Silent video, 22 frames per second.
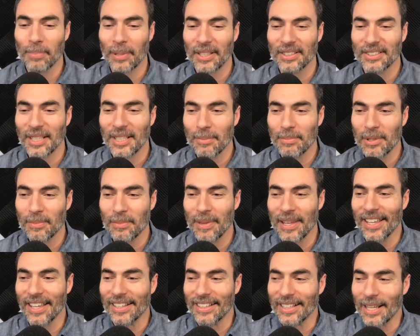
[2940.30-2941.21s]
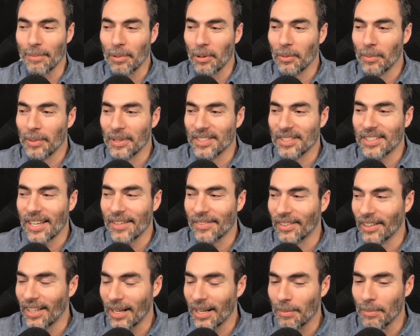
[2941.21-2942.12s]
Pent up demand. Yeah. People have been saving
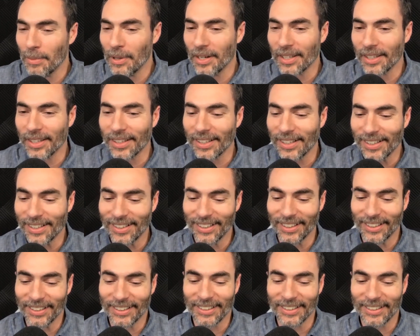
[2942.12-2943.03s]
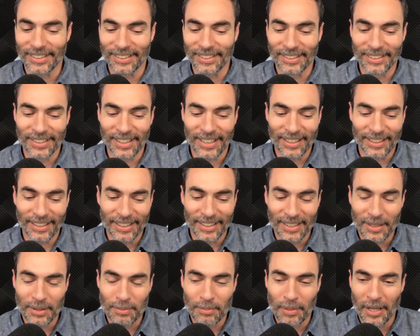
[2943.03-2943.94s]
a lot of money
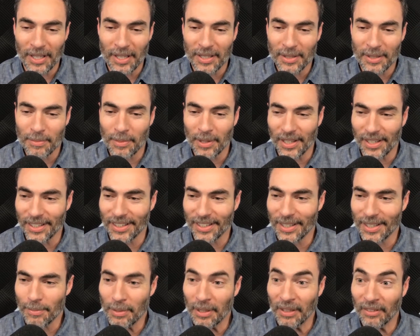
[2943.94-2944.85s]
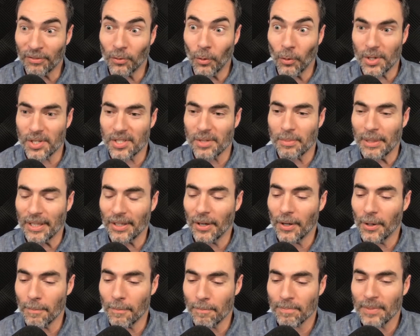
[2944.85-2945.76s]
lately by being forced to be at
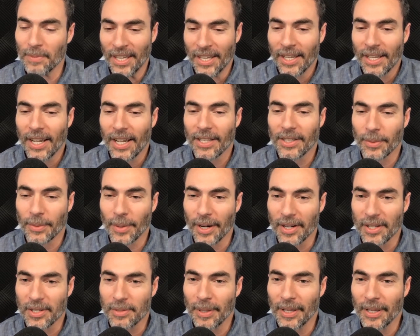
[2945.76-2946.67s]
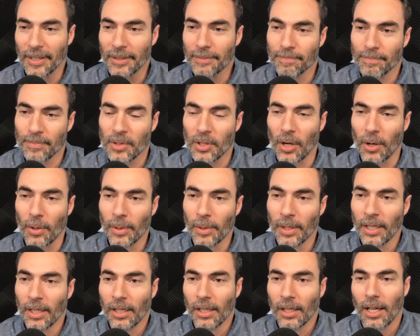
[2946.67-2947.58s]
home, and they're ready to spend. So
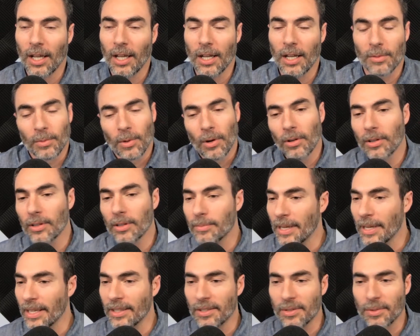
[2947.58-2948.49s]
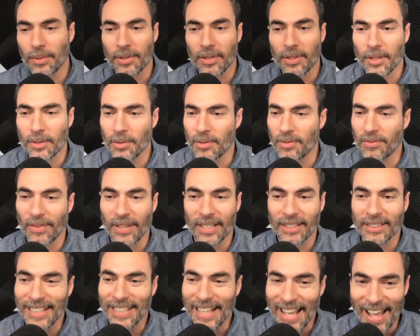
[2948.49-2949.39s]
Roland, man, this was
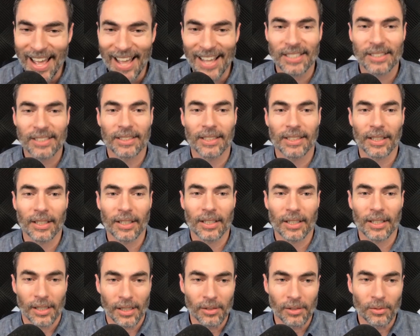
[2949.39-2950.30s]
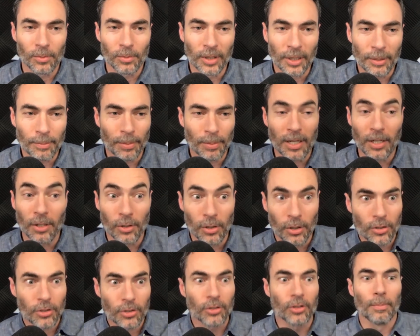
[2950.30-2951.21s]
fantastic. Really, I know
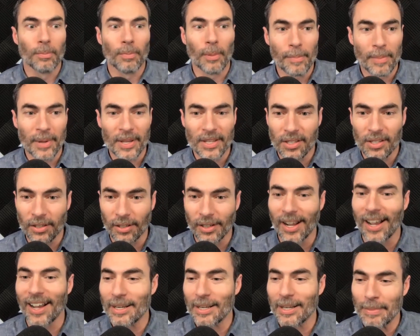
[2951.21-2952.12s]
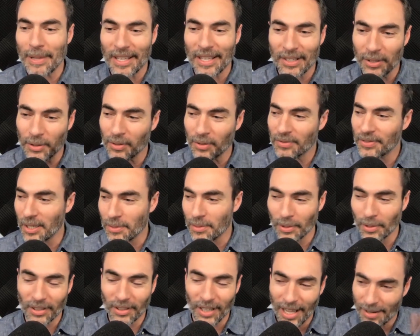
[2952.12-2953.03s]
you're super busy. You're in high demand. You're doing
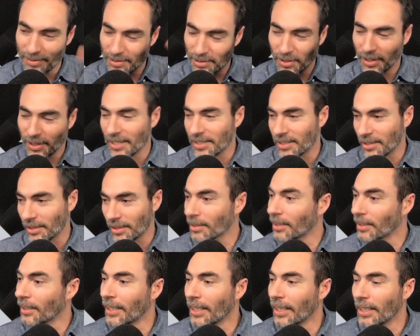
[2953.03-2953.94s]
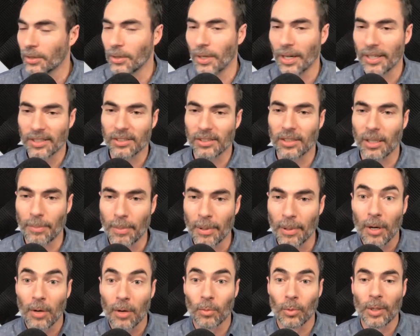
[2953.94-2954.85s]
Facebook Lives and all kinds of crazy stuff,
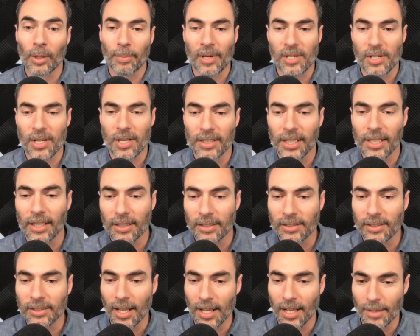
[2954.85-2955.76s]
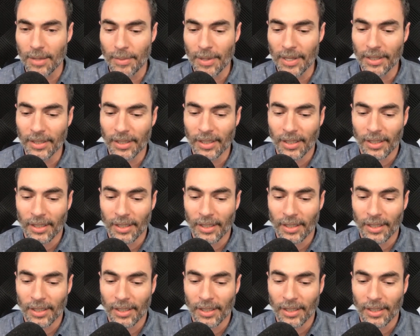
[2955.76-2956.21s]
but I really appreciate taking the time and